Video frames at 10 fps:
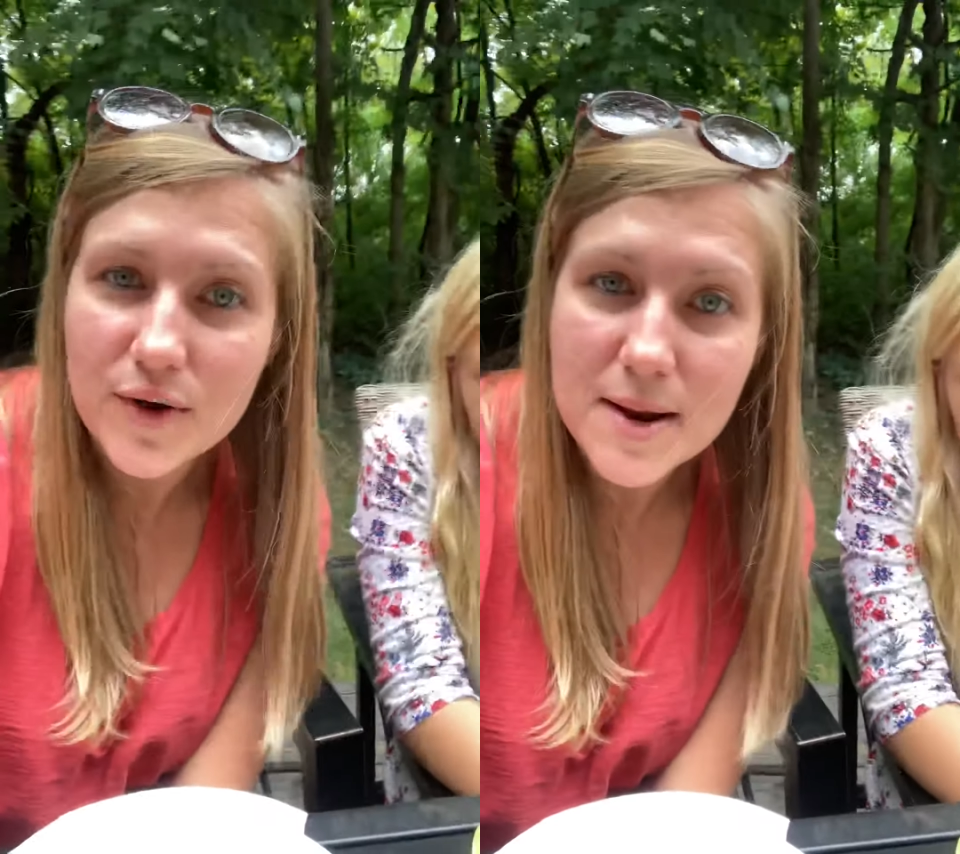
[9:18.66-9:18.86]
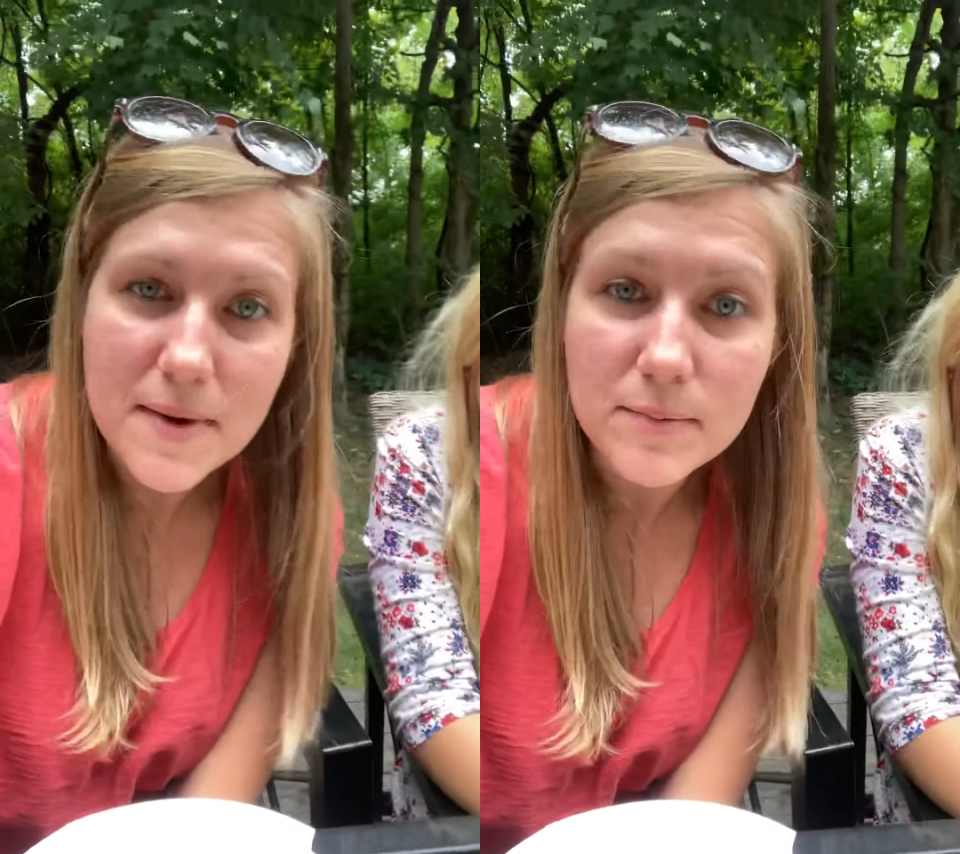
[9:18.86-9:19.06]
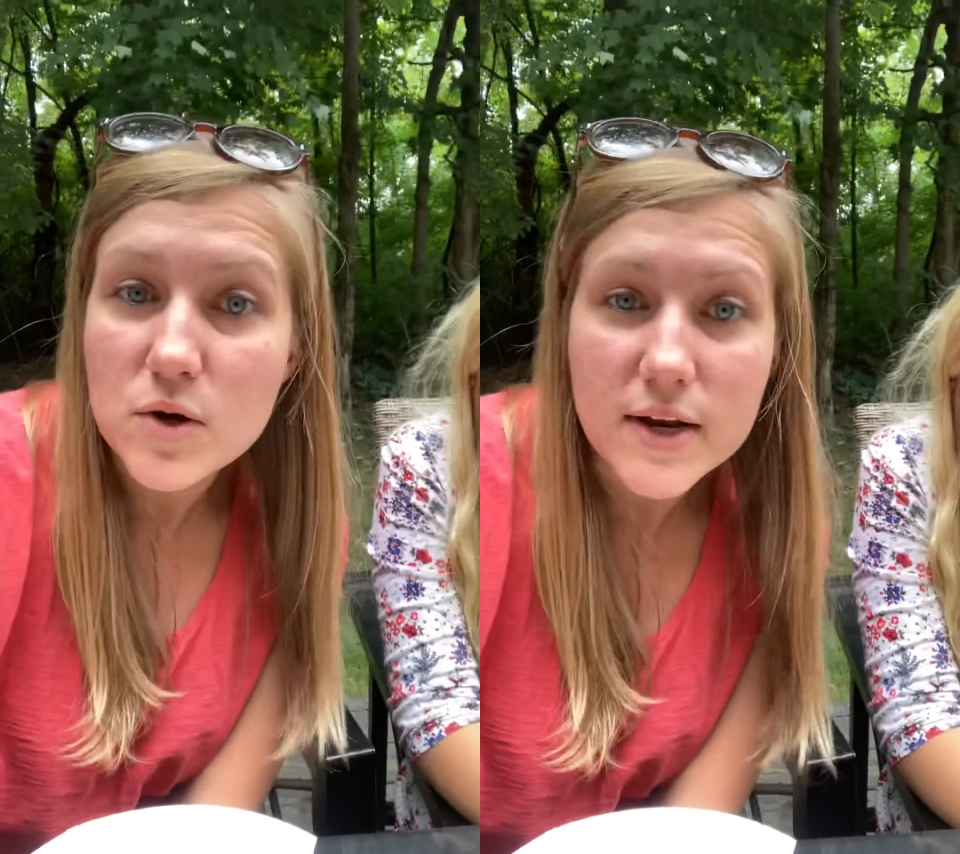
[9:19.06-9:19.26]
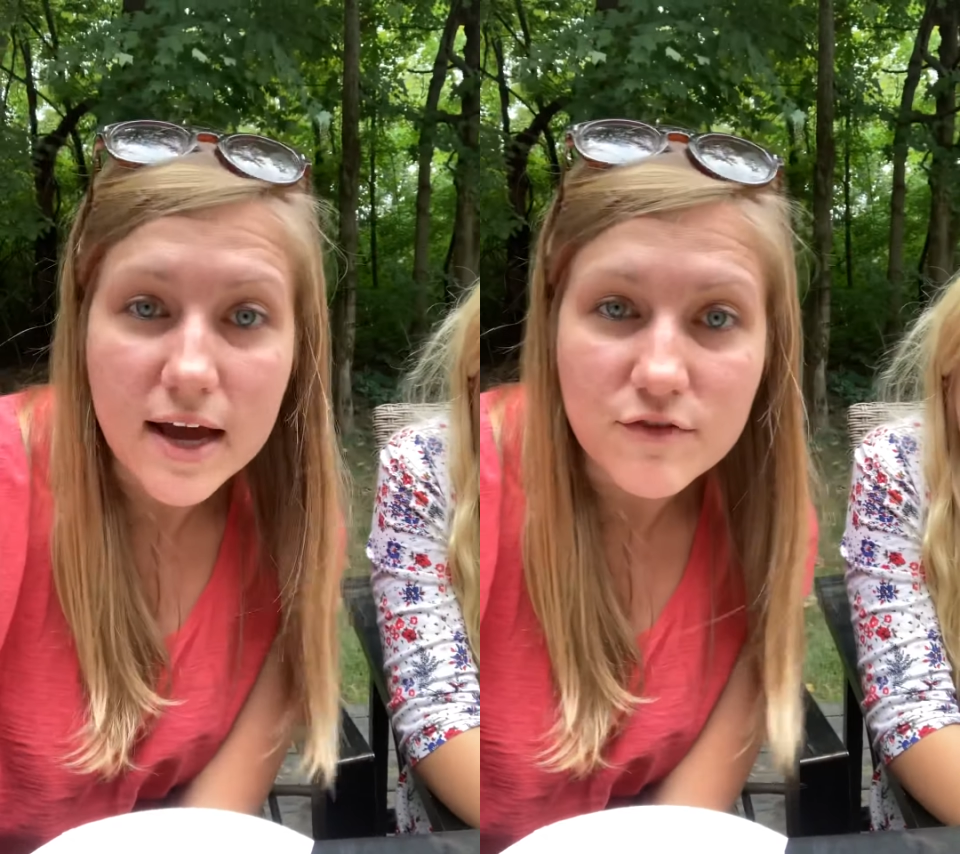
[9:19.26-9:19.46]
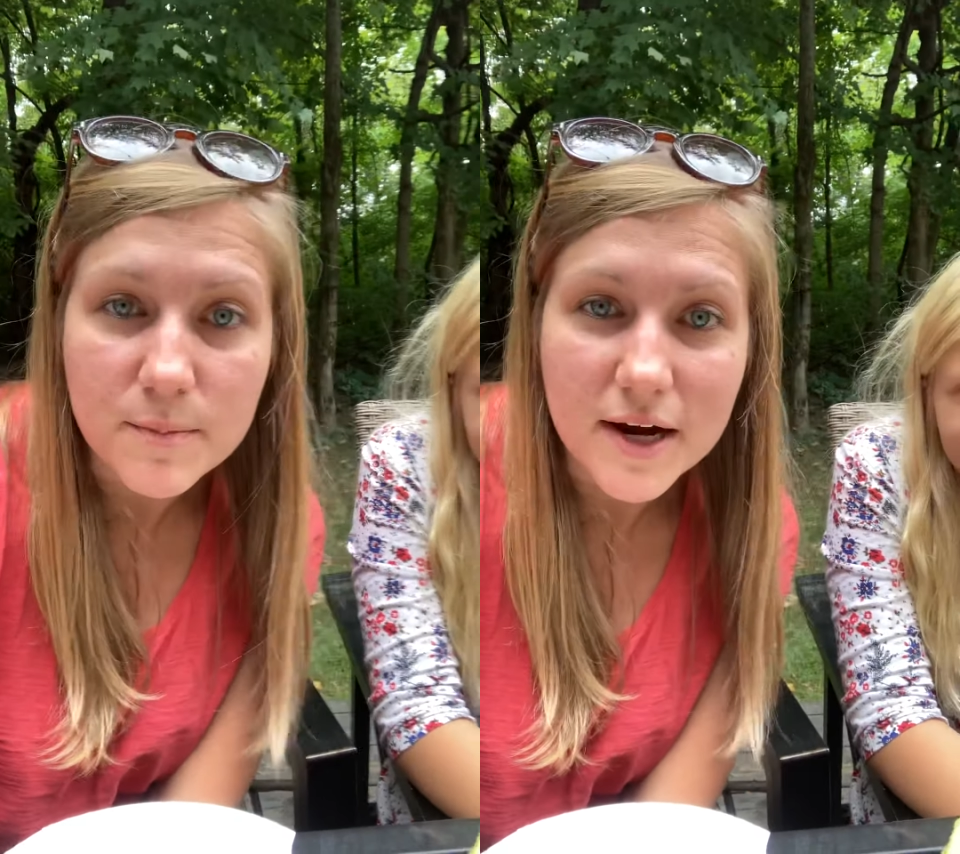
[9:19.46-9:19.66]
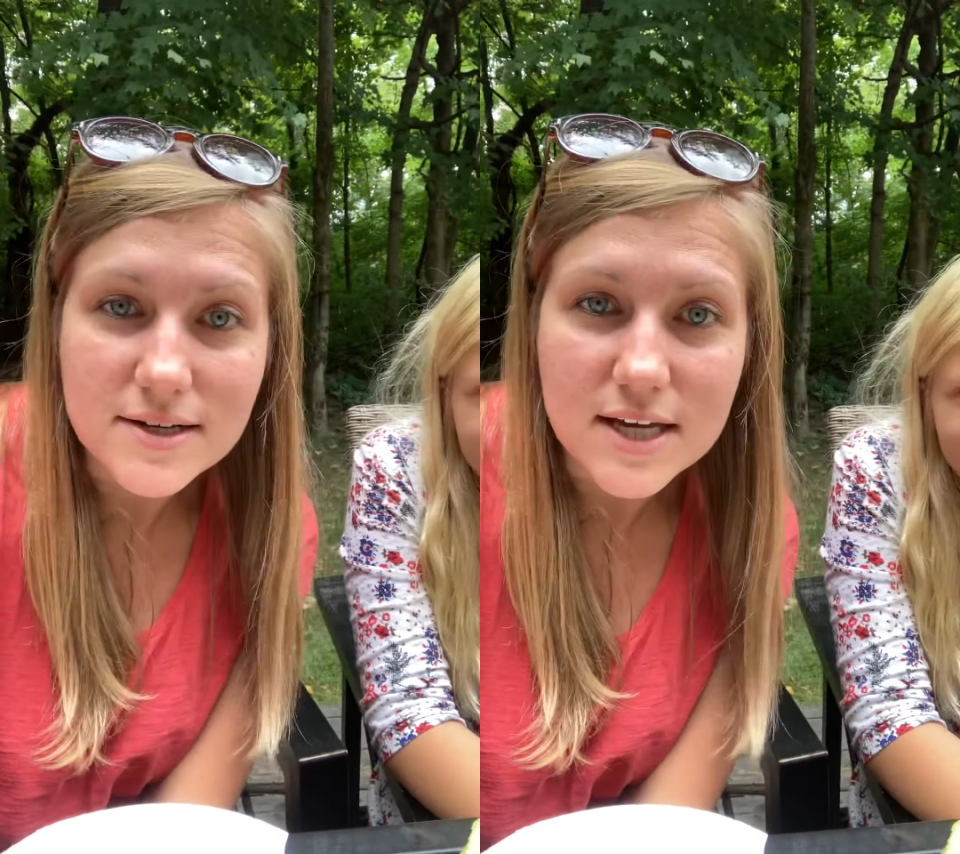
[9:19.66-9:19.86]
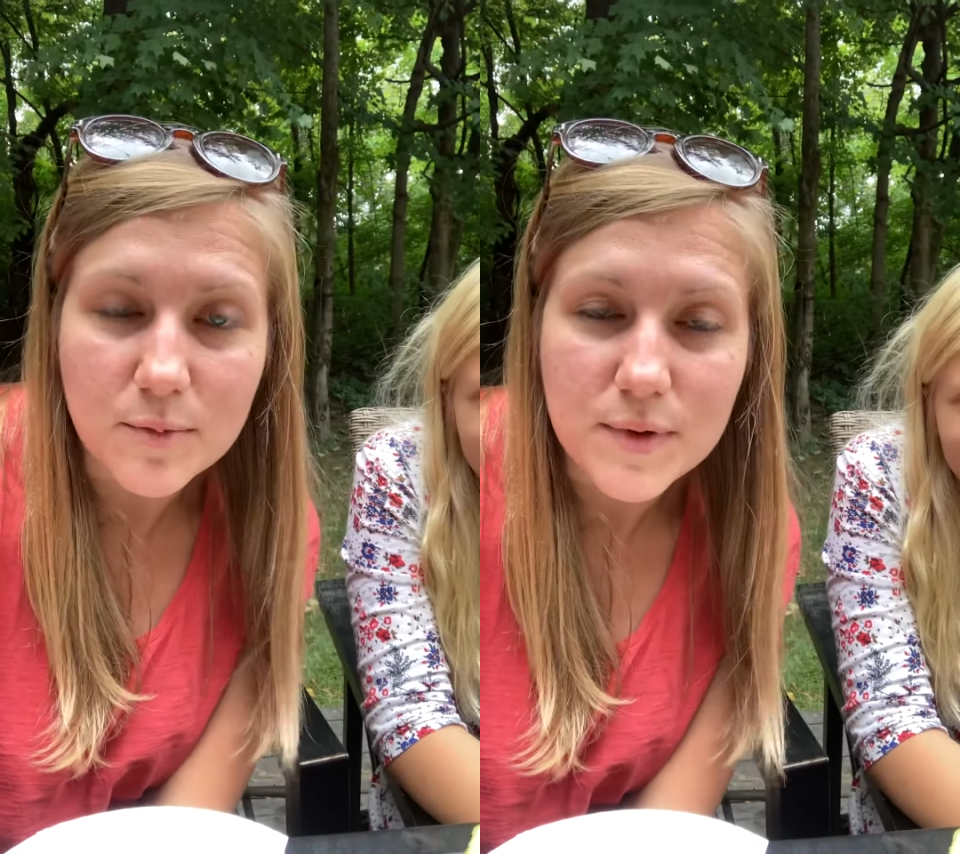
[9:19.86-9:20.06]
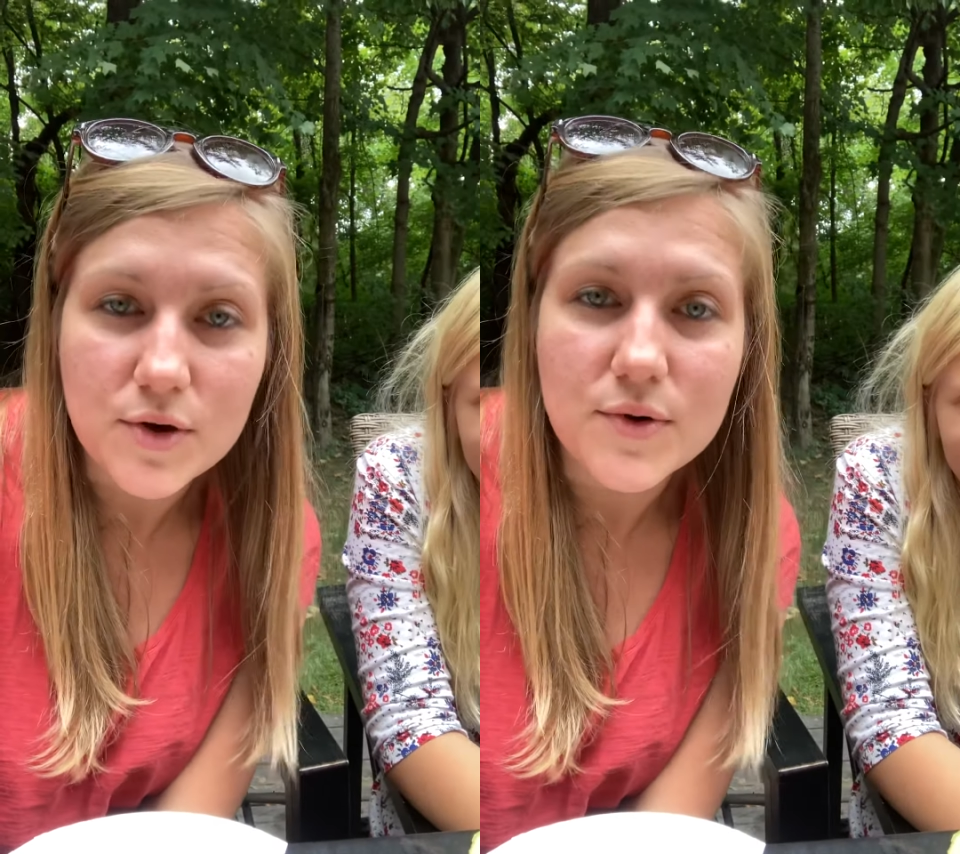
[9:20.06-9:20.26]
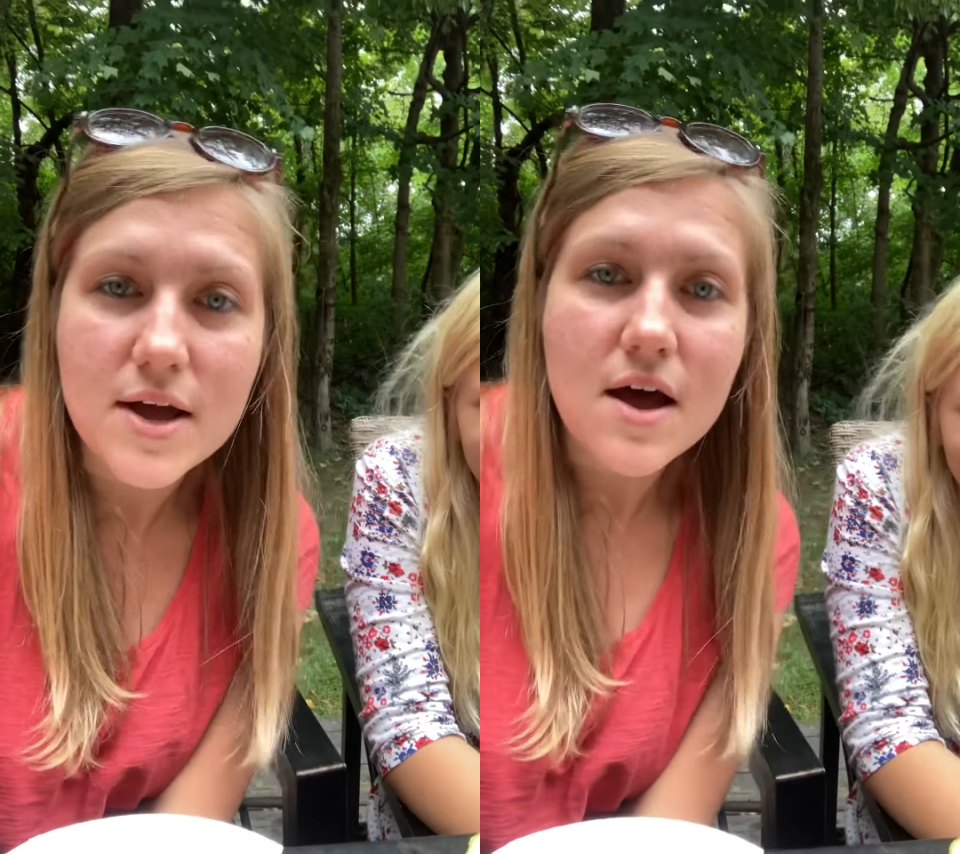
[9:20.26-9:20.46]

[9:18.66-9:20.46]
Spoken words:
and maybe you could have your parents help you,